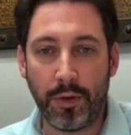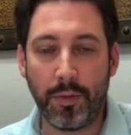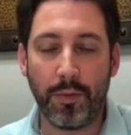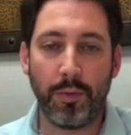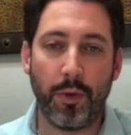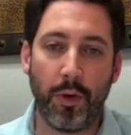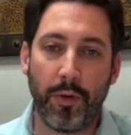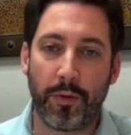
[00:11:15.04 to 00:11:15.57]
you
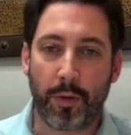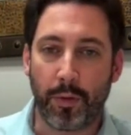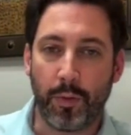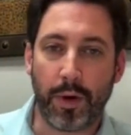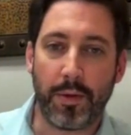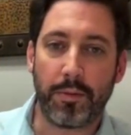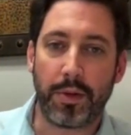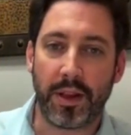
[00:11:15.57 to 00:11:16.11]
move
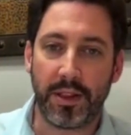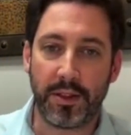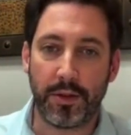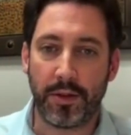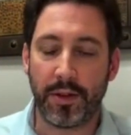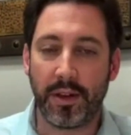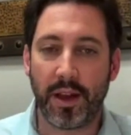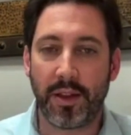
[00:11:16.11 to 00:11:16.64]
from one
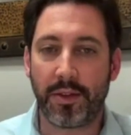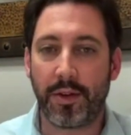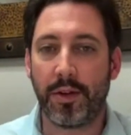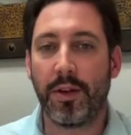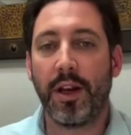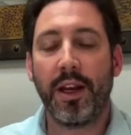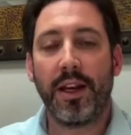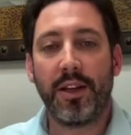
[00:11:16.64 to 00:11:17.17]
place to
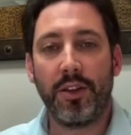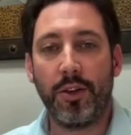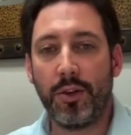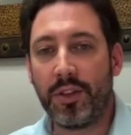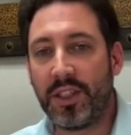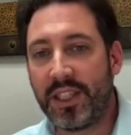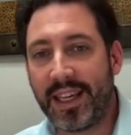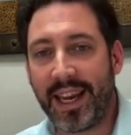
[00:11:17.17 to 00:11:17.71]
another,
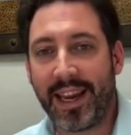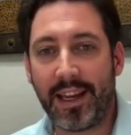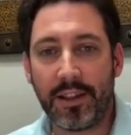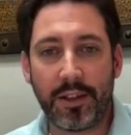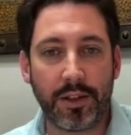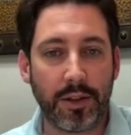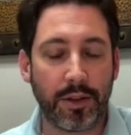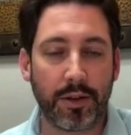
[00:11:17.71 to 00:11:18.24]
you
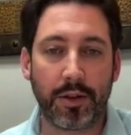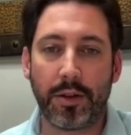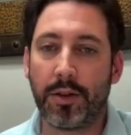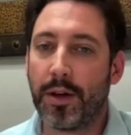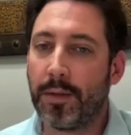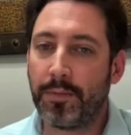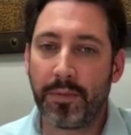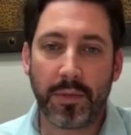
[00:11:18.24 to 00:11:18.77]
change
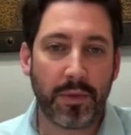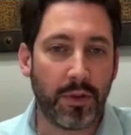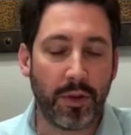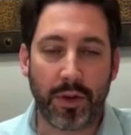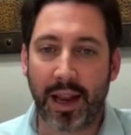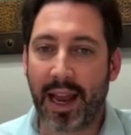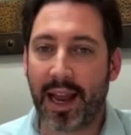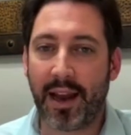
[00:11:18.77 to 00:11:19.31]
your
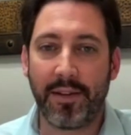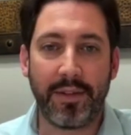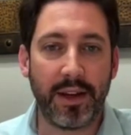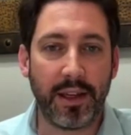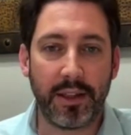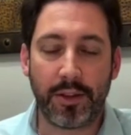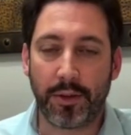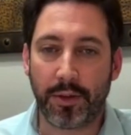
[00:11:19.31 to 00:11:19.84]

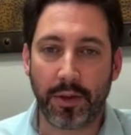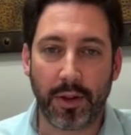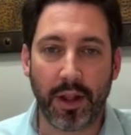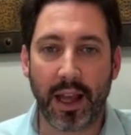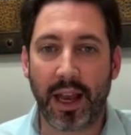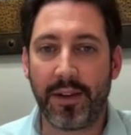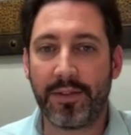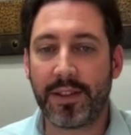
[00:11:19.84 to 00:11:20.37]
habits or your
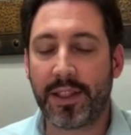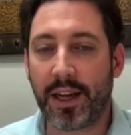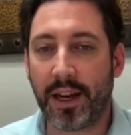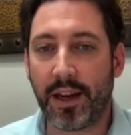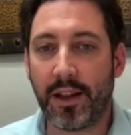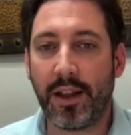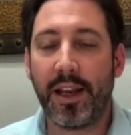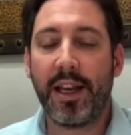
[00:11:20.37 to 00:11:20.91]

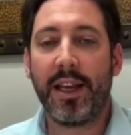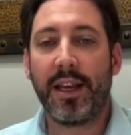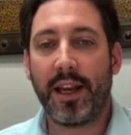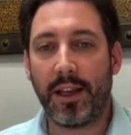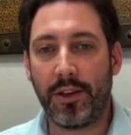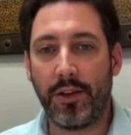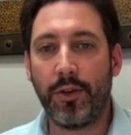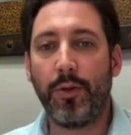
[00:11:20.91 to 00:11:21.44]
lifestyle,
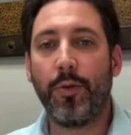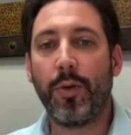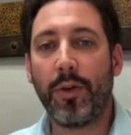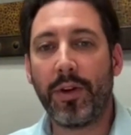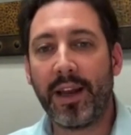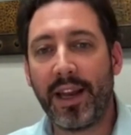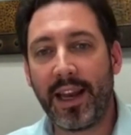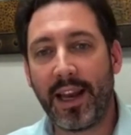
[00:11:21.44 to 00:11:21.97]
and you
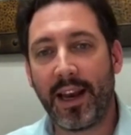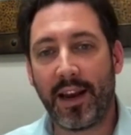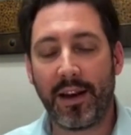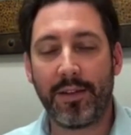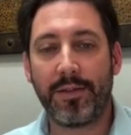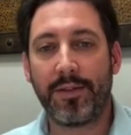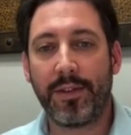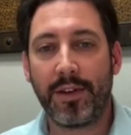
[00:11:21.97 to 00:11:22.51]
will
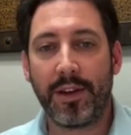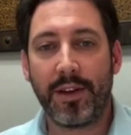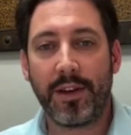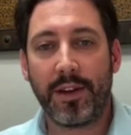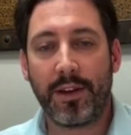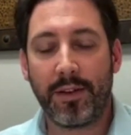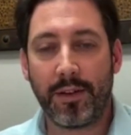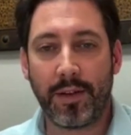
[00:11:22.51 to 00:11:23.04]
have
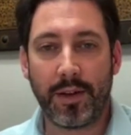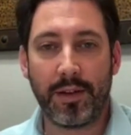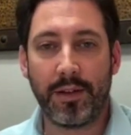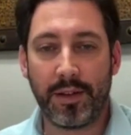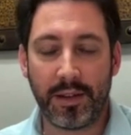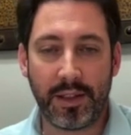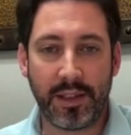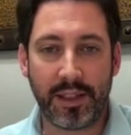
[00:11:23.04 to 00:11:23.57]

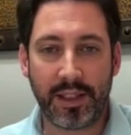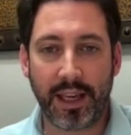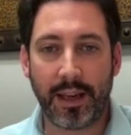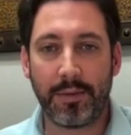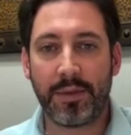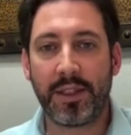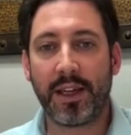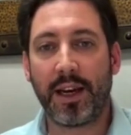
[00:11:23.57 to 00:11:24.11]
at the
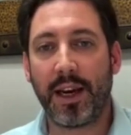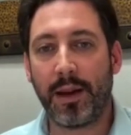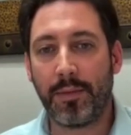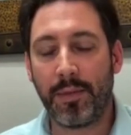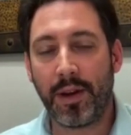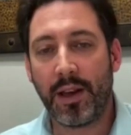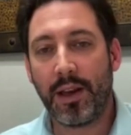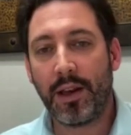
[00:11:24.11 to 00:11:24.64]
same
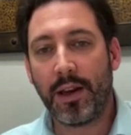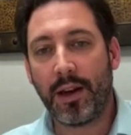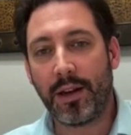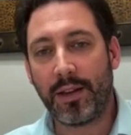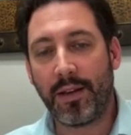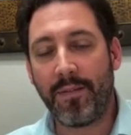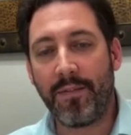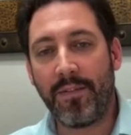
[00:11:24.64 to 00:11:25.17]
time
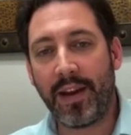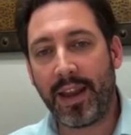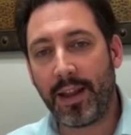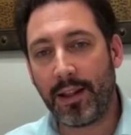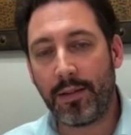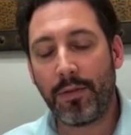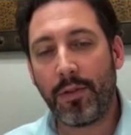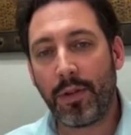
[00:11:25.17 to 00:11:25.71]
an
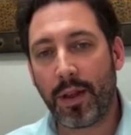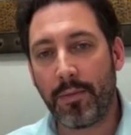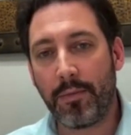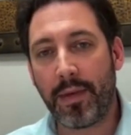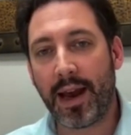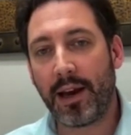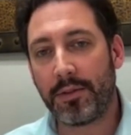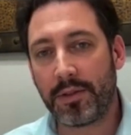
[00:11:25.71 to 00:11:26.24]
available
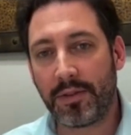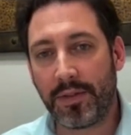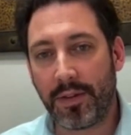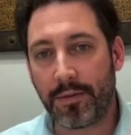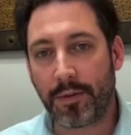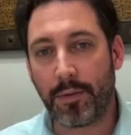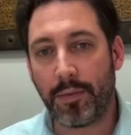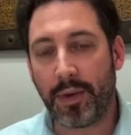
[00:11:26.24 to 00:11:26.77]
amount of
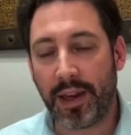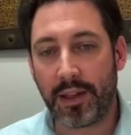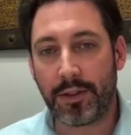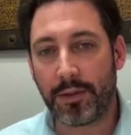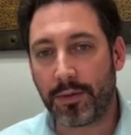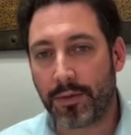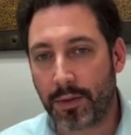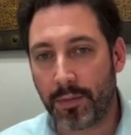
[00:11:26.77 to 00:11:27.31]

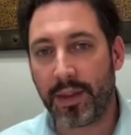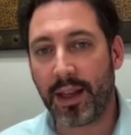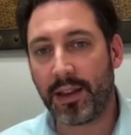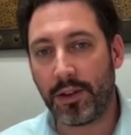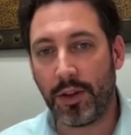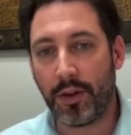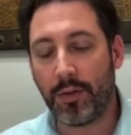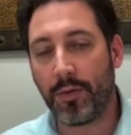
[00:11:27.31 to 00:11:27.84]
information from
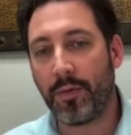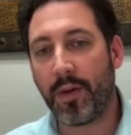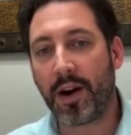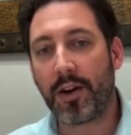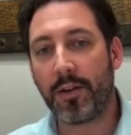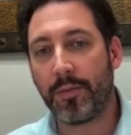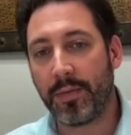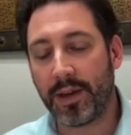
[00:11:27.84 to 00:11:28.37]
that new
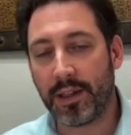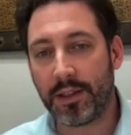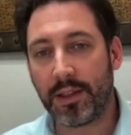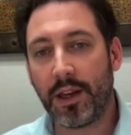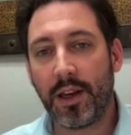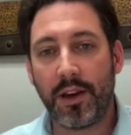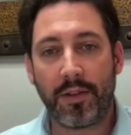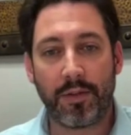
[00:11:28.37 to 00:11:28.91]
environment,
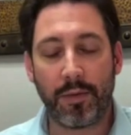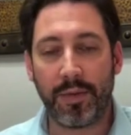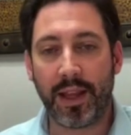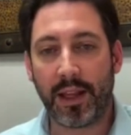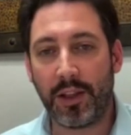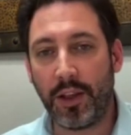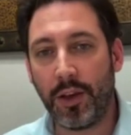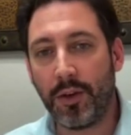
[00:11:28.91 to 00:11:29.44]
from
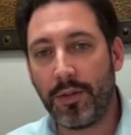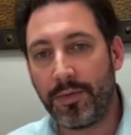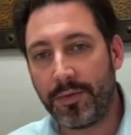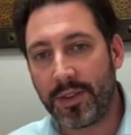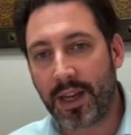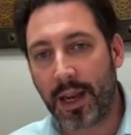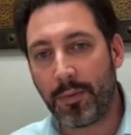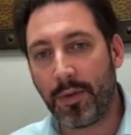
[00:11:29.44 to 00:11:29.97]
that new
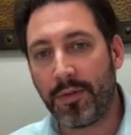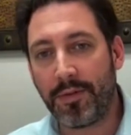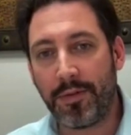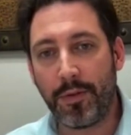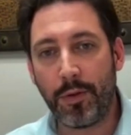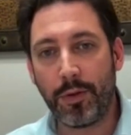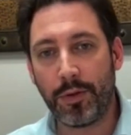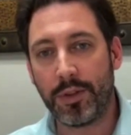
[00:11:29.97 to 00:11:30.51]
type of
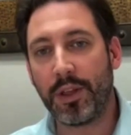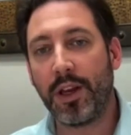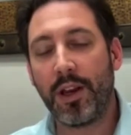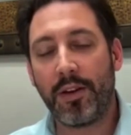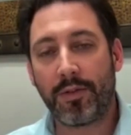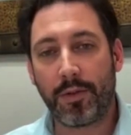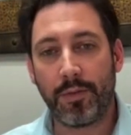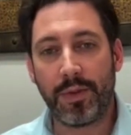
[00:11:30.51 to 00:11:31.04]
food,
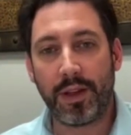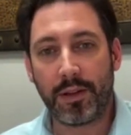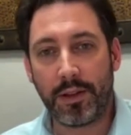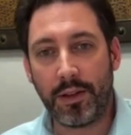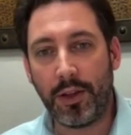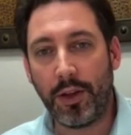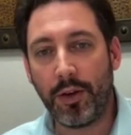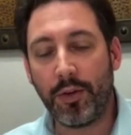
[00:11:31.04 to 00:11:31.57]
from
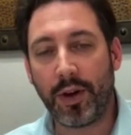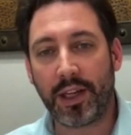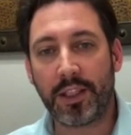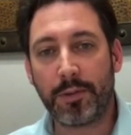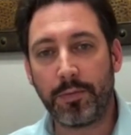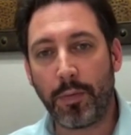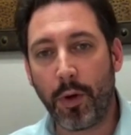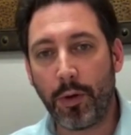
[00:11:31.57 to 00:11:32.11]
that new
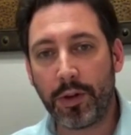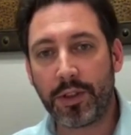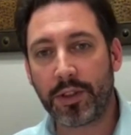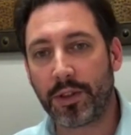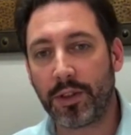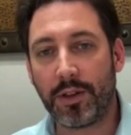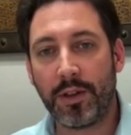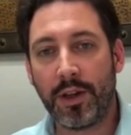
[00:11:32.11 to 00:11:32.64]

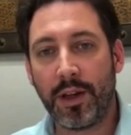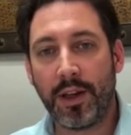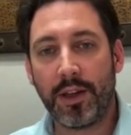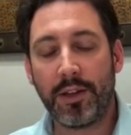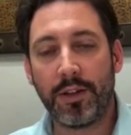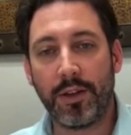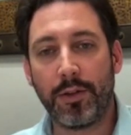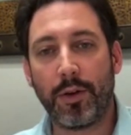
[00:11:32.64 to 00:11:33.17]
exposure,
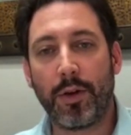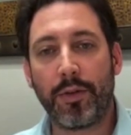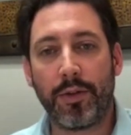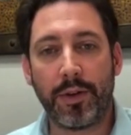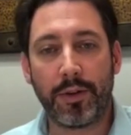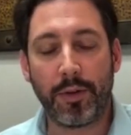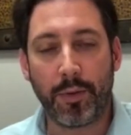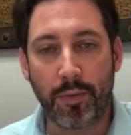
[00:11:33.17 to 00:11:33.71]
in
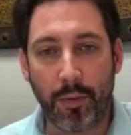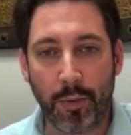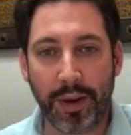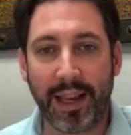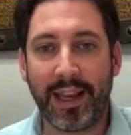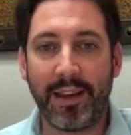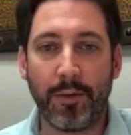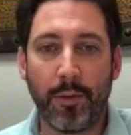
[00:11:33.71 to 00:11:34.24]
order to
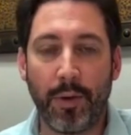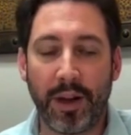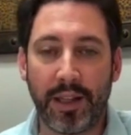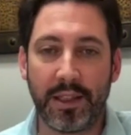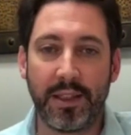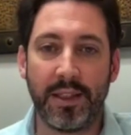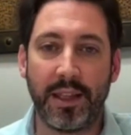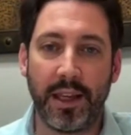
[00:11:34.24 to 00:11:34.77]
bring
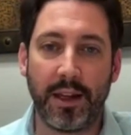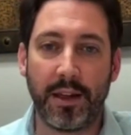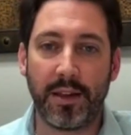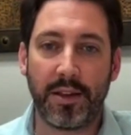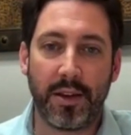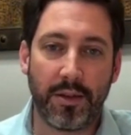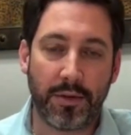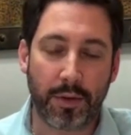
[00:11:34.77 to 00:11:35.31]
what is
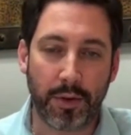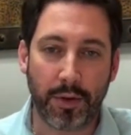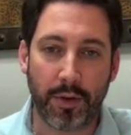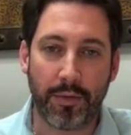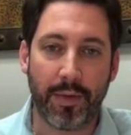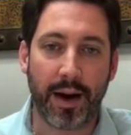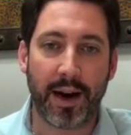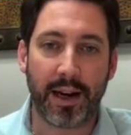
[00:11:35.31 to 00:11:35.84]
needed for
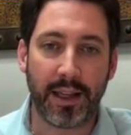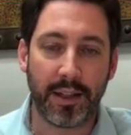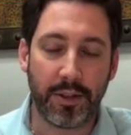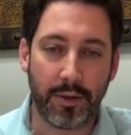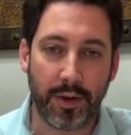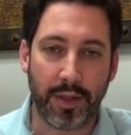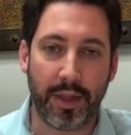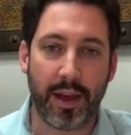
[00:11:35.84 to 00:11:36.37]
your body
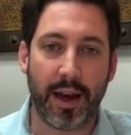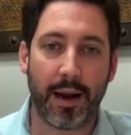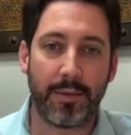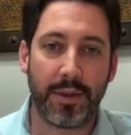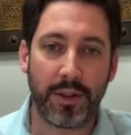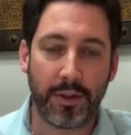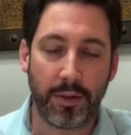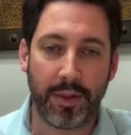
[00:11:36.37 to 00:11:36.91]
to
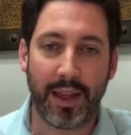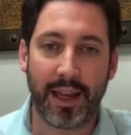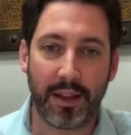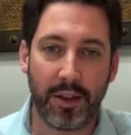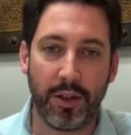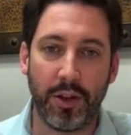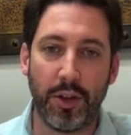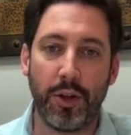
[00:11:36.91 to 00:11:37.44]
adapt to
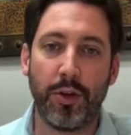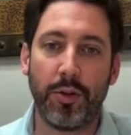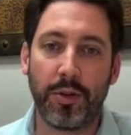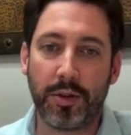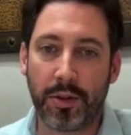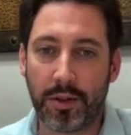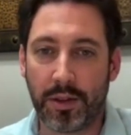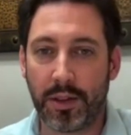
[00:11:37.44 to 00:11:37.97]
that
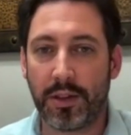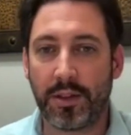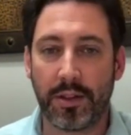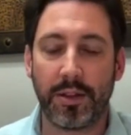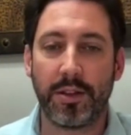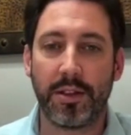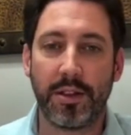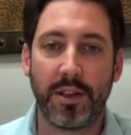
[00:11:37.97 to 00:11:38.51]
new
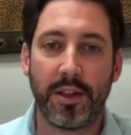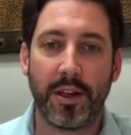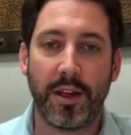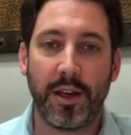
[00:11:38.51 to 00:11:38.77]
condition.